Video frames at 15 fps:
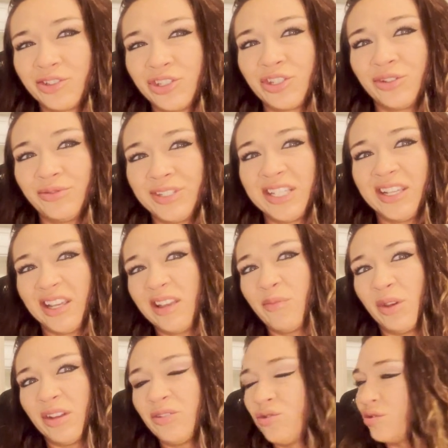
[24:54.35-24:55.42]
2D
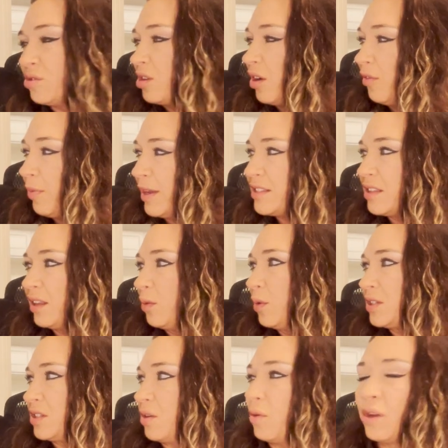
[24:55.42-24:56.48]
image of basically
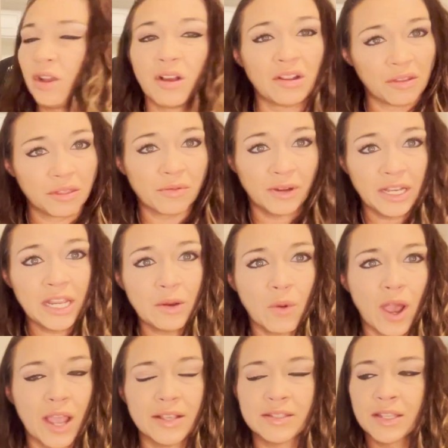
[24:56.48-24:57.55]
what's going on 3D
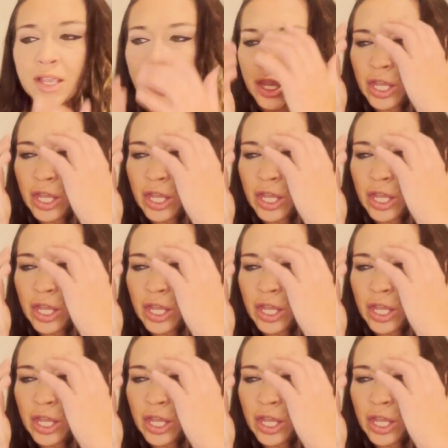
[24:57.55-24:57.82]
wise.